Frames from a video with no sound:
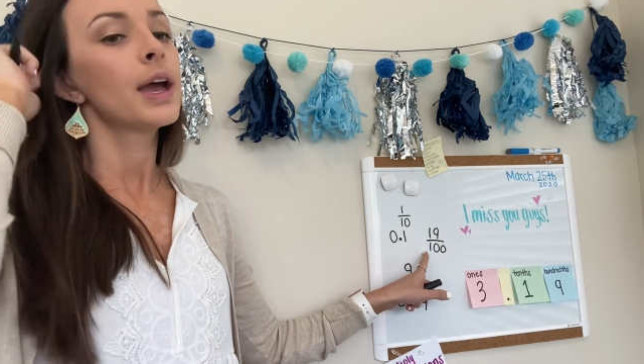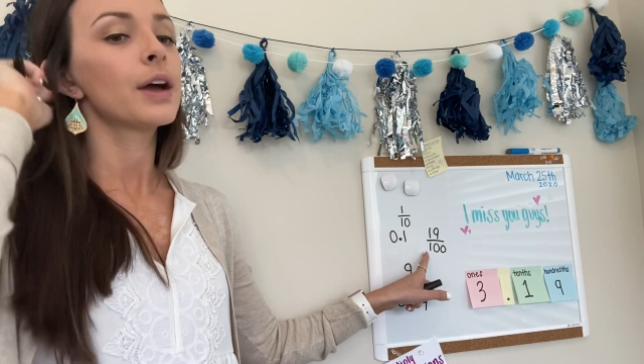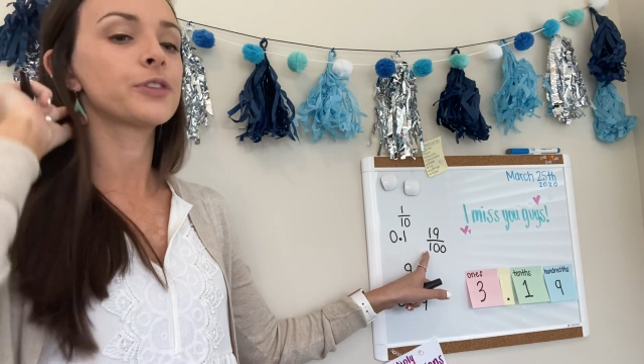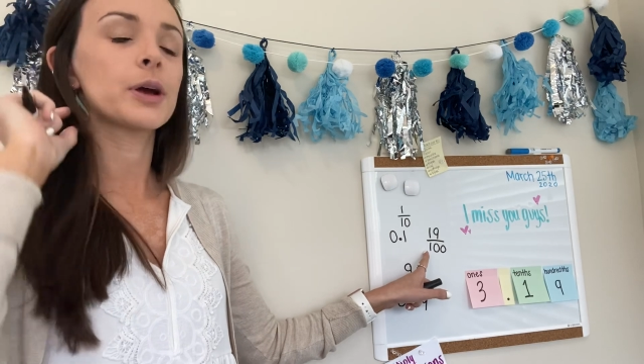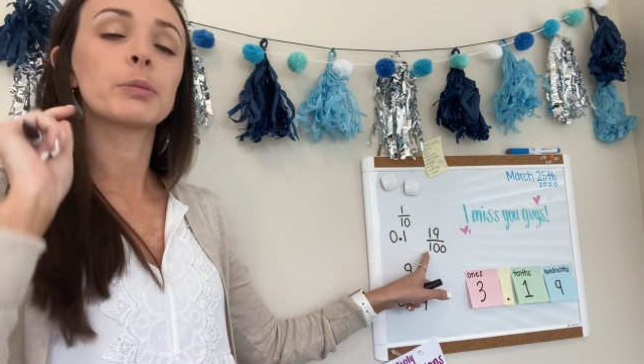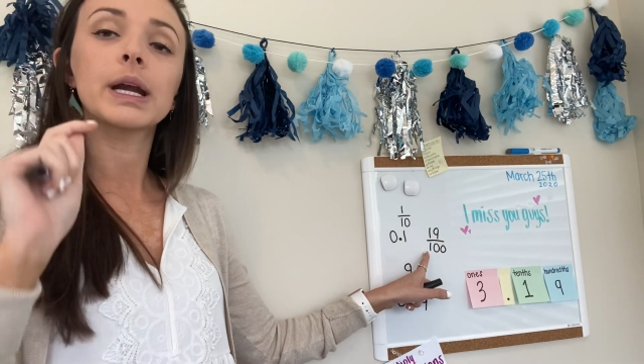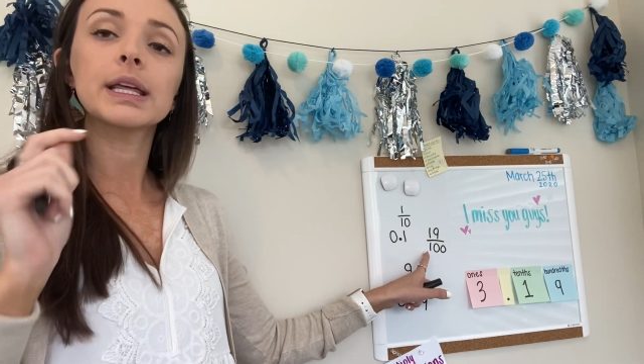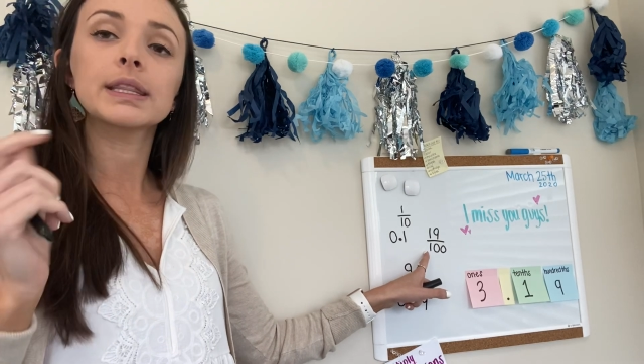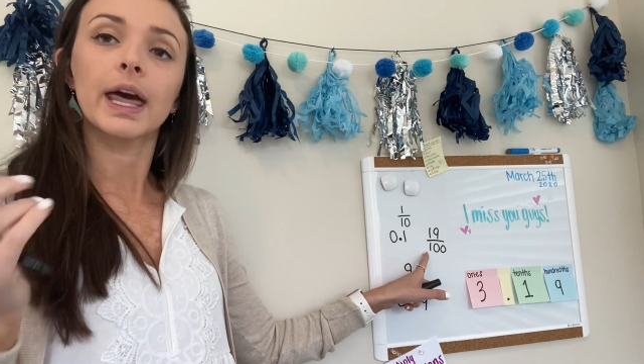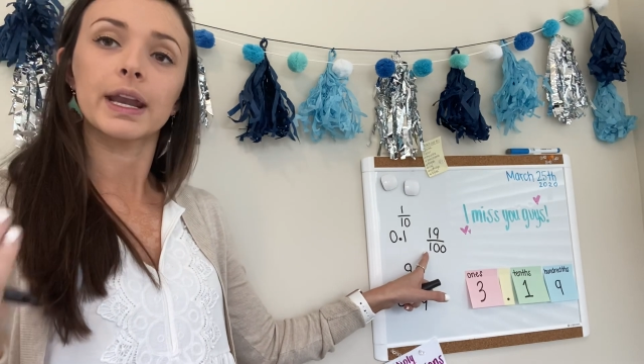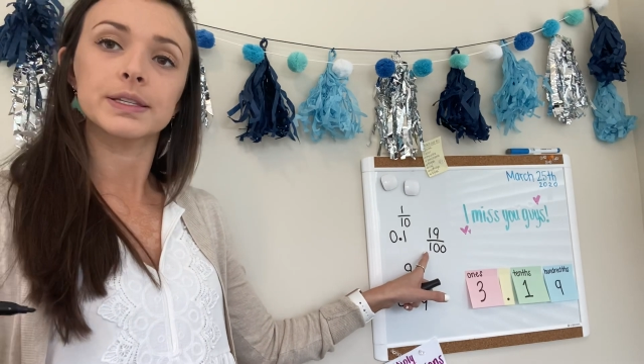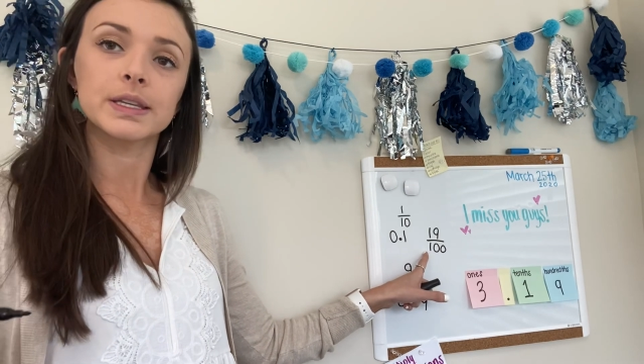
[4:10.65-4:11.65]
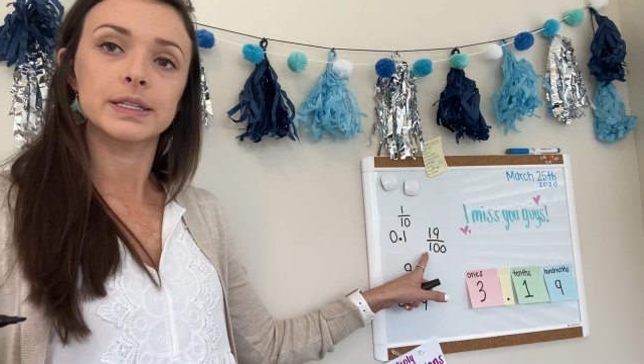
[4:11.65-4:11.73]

If I'm writing that as a